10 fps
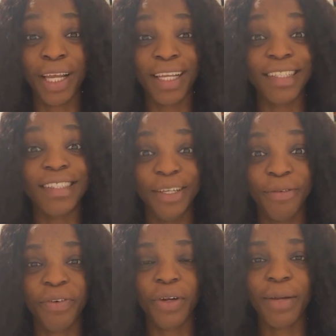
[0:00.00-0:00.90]
It's
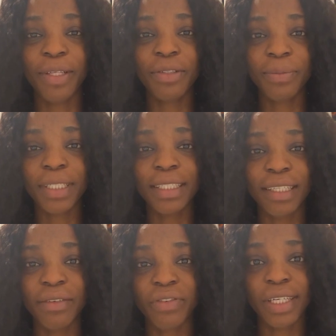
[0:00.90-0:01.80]
different. When I mean something is
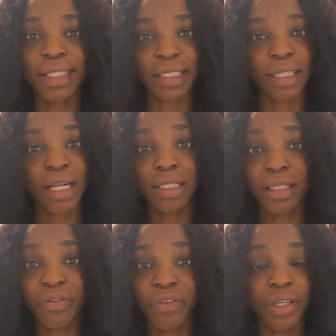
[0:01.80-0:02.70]
different, it's entirely
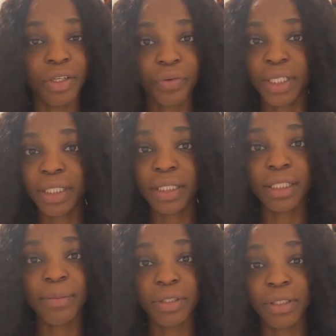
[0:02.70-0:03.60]
different. The grading
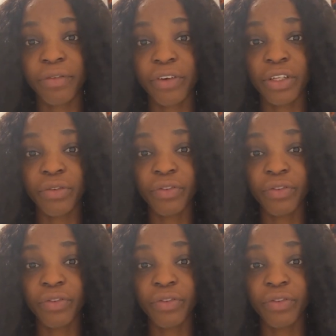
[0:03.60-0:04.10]
system is different. The